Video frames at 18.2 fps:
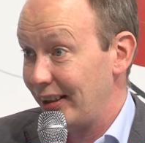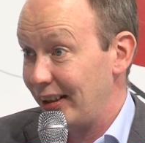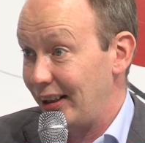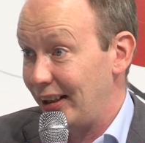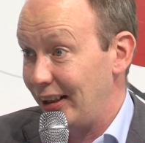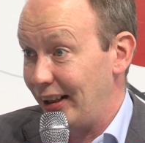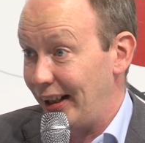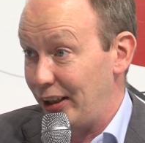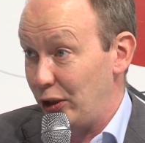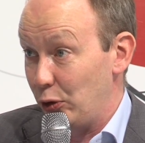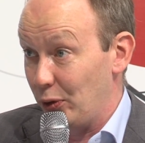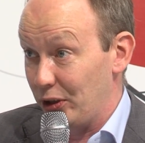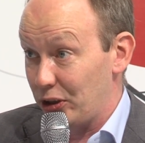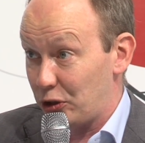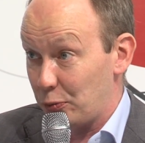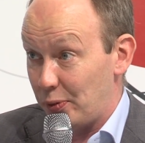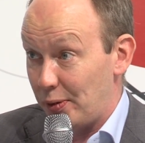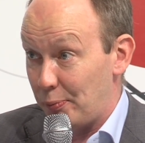And you want
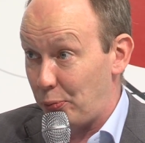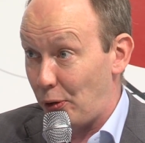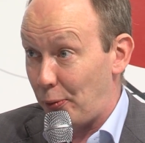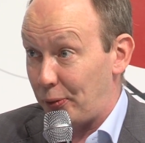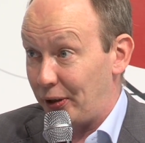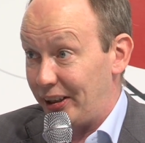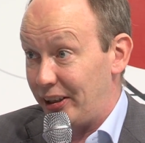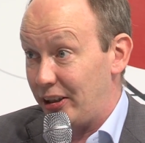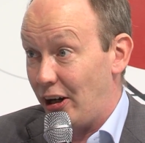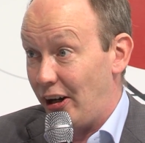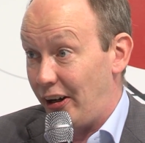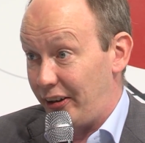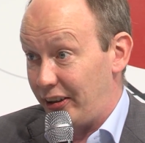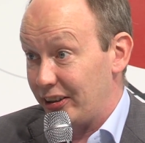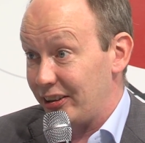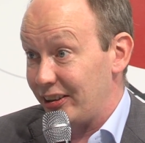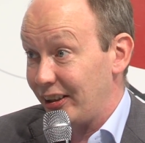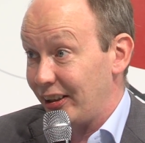it to be properly
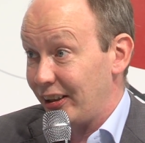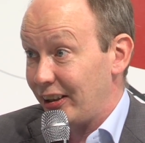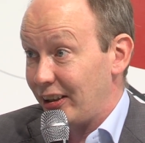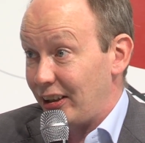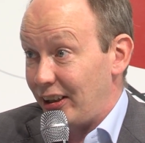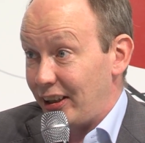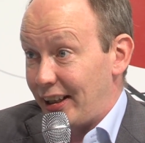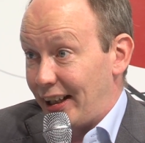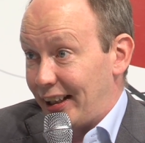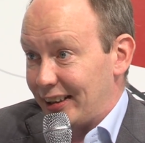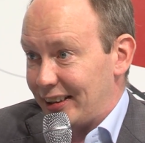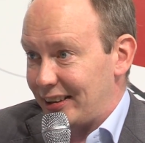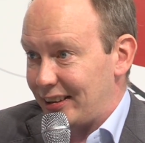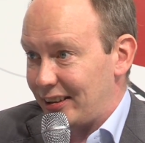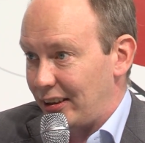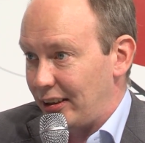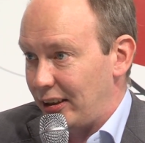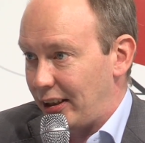guarded
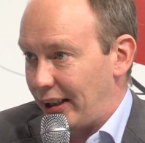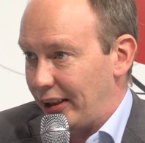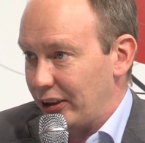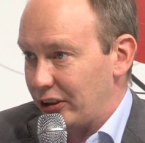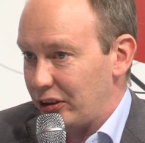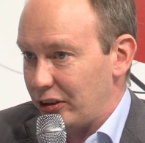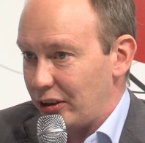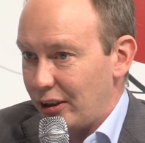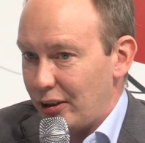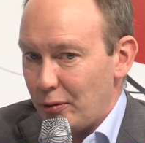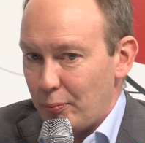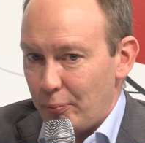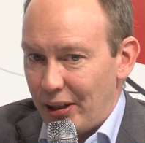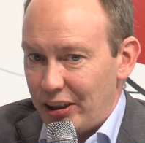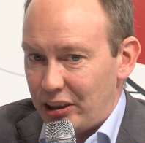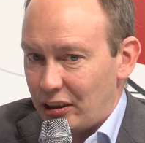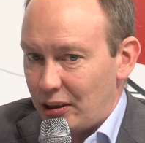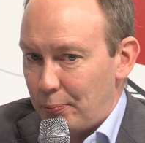against
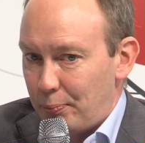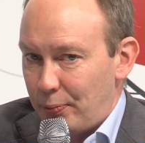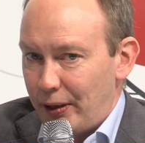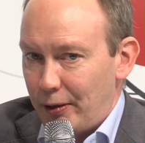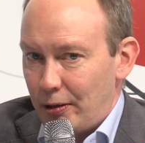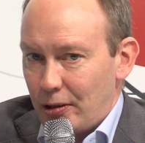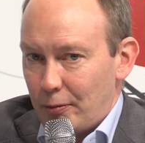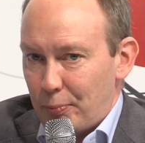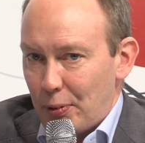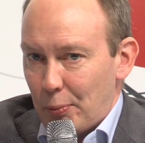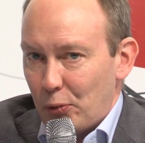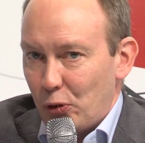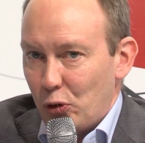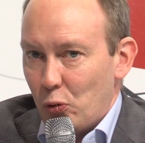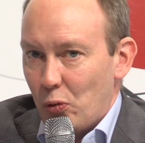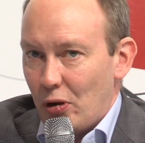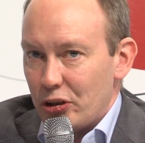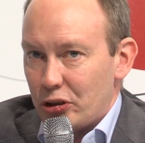basically people
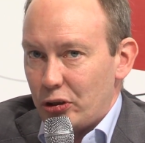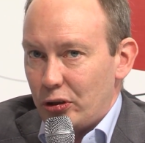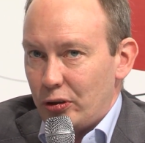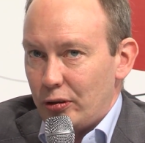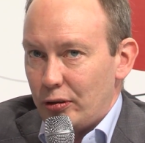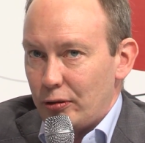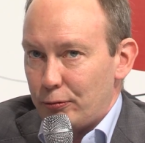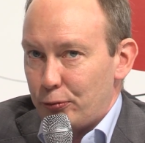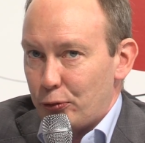who want to,